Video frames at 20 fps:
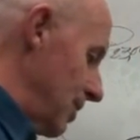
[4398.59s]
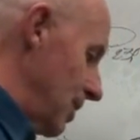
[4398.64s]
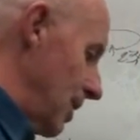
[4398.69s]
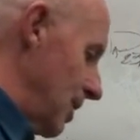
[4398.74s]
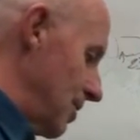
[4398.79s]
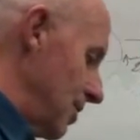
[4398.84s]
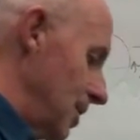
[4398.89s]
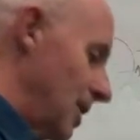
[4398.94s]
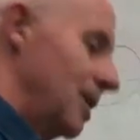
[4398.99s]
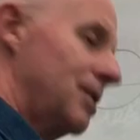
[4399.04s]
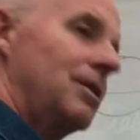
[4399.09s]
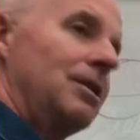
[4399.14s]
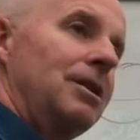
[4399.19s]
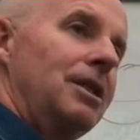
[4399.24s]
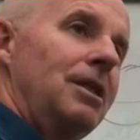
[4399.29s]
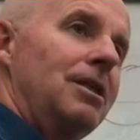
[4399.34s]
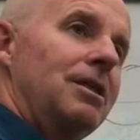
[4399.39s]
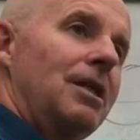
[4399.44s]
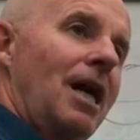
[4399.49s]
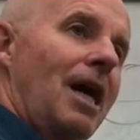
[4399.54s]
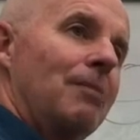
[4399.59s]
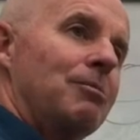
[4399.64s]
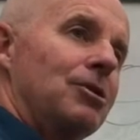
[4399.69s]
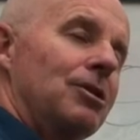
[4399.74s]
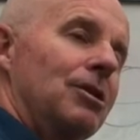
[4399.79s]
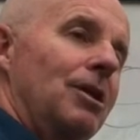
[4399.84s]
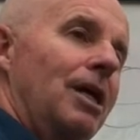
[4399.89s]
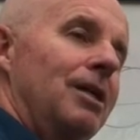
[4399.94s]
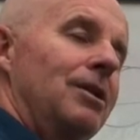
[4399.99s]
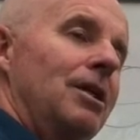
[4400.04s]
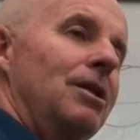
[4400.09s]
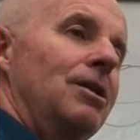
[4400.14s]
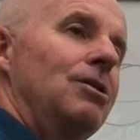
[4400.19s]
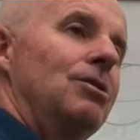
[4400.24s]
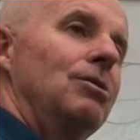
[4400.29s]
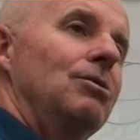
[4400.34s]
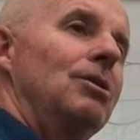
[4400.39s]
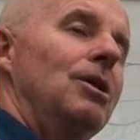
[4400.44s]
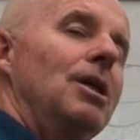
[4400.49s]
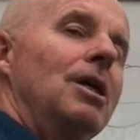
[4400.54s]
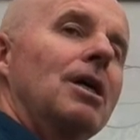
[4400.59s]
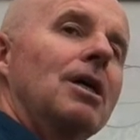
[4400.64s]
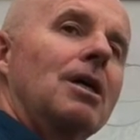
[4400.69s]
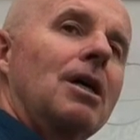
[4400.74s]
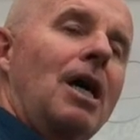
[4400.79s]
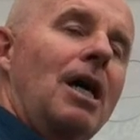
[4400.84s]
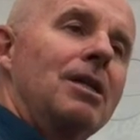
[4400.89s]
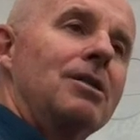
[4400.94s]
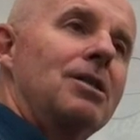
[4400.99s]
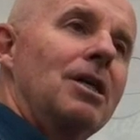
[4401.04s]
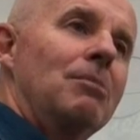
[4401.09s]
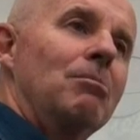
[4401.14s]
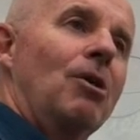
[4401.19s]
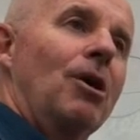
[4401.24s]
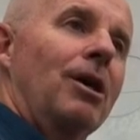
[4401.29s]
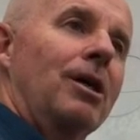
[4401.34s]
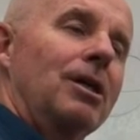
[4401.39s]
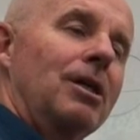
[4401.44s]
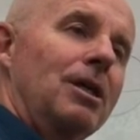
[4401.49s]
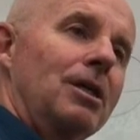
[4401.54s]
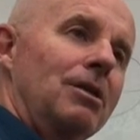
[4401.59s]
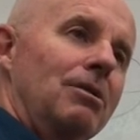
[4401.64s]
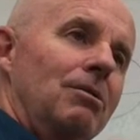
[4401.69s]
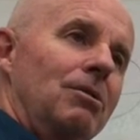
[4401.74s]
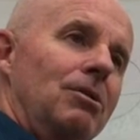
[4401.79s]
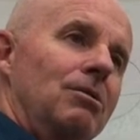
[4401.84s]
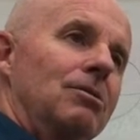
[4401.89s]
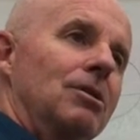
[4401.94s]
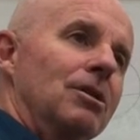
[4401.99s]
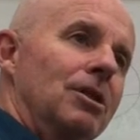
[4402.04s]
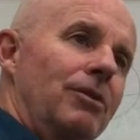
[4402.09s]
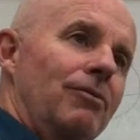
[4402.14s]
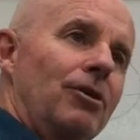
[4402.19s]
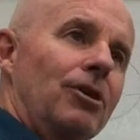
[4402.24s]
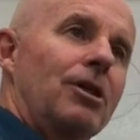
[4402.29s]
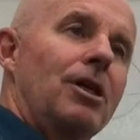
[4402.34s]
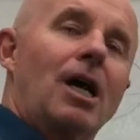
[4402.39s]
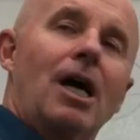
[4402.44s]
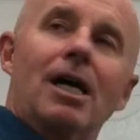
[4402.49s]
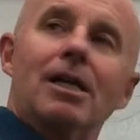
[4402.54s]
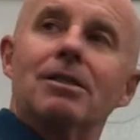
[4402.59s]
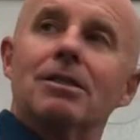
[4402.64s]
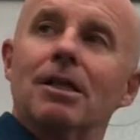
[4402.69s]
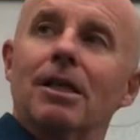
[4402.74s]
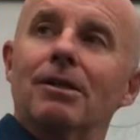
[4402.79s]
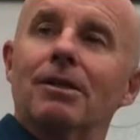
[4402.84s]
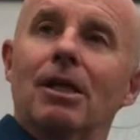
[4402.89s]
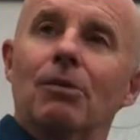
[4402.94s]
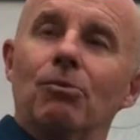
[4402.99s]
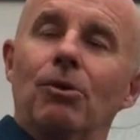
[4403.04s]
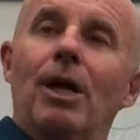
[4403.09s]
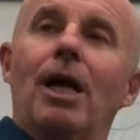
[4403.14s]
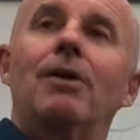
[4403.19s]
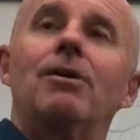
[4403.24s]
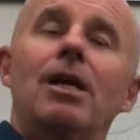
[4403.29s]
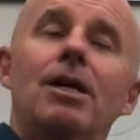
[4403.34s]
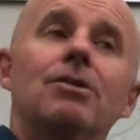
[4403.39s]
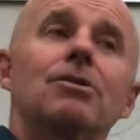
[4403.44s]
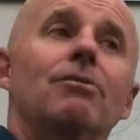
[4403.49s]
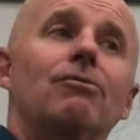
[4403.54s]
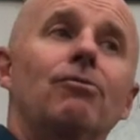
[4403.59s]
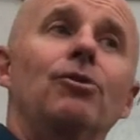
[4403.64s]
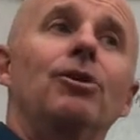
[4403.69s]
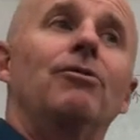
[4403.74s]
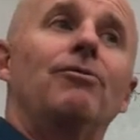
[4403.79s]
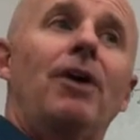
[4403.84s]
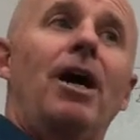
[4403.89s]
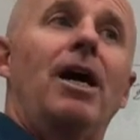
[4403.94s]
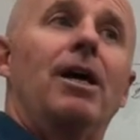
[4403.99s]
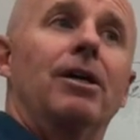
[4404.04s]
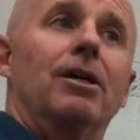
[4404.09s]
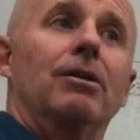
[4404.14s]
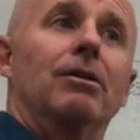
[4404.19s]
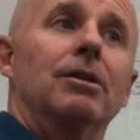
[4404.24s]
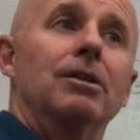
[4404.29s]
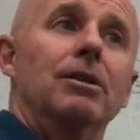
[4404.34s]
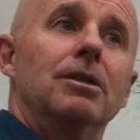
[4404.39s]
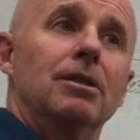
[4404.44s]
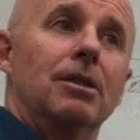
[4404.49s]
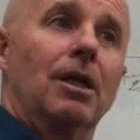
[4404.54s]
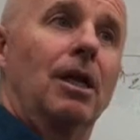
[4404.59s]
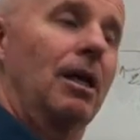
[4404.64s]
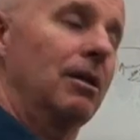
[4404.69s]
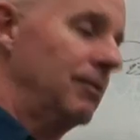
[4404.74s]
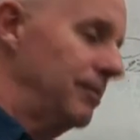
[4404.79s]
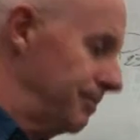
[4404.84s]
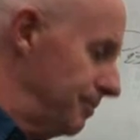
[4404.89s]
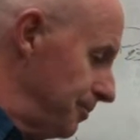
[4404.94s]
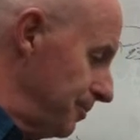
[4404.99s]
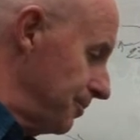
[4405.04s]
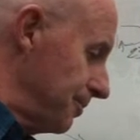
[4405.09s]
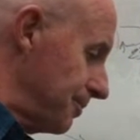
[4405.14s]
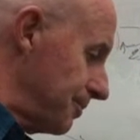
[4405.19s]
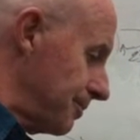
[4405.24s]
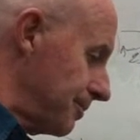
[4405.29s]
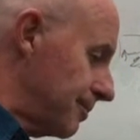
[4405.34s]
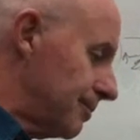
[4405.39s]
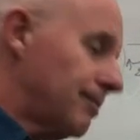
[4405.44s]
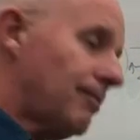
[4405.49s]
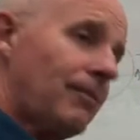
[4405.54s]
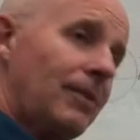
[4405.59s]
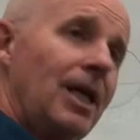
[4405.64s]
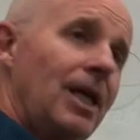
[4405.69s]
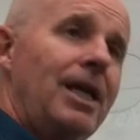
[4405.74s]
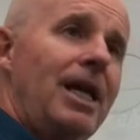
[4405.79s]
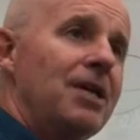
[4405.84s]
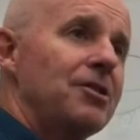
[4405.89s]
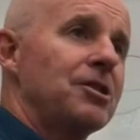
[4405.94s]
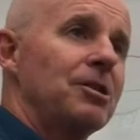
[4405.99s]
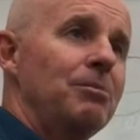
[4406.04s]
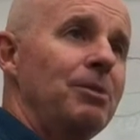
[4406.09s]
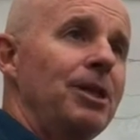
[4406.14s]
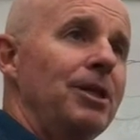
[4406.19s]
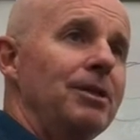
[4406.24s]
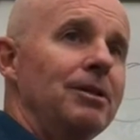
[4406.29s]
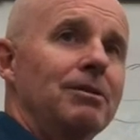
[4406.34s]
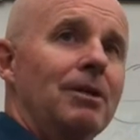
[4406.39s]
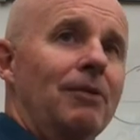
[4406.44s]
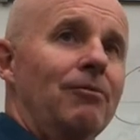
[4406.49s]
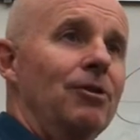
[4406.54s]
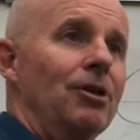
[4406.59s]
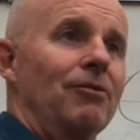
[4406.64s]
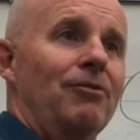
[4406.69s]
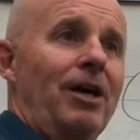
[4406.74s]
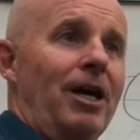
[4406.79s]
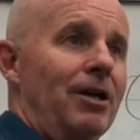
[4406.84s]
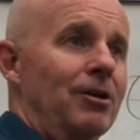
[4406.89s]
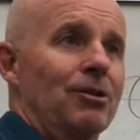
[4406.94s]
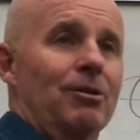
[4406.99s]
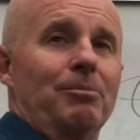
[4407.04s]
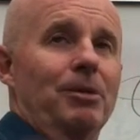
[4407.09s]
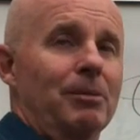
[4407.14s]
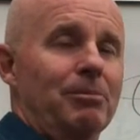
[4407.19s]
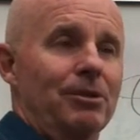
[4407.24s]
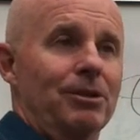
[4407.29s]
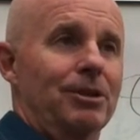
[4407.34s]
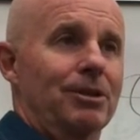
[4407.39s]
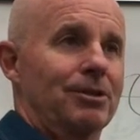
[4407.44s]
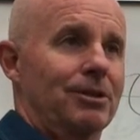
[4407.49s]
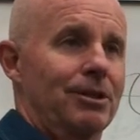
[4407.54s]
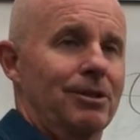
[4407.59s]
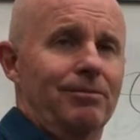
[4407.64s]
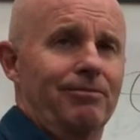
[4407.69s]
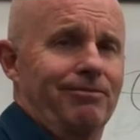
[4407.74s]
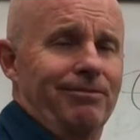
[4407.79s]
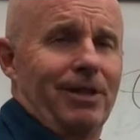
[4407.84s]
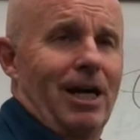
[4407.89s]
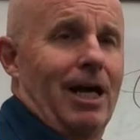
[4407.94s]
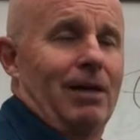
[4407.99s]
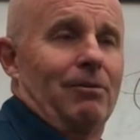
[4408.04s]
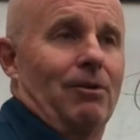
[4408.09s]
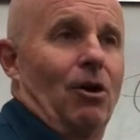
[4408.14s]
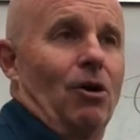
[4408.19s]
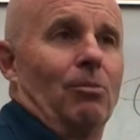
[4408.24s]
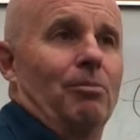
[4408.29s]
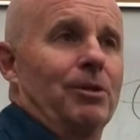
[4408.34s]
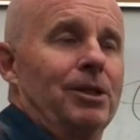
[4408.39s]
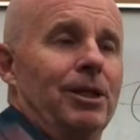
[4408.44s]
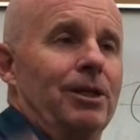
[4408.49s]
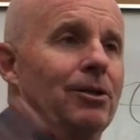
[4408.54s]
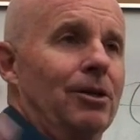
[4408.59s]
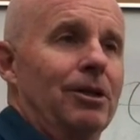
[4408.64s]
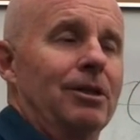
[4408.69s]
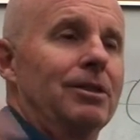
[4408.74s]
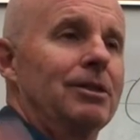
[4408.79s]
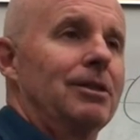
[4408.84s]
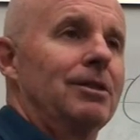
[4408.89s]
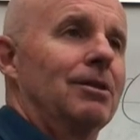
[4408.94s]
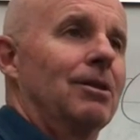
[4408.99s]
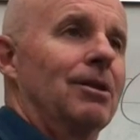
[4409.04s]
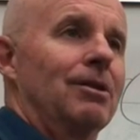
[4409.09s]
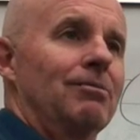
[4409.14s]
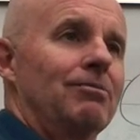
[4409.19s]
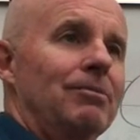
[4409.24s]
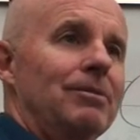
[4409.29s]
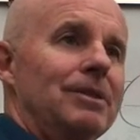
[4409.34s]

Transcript: this, you get the lead capture, and then you do content marketing. You deliver content that is of real value, you know? It has to be of real value or people are just going to not open it or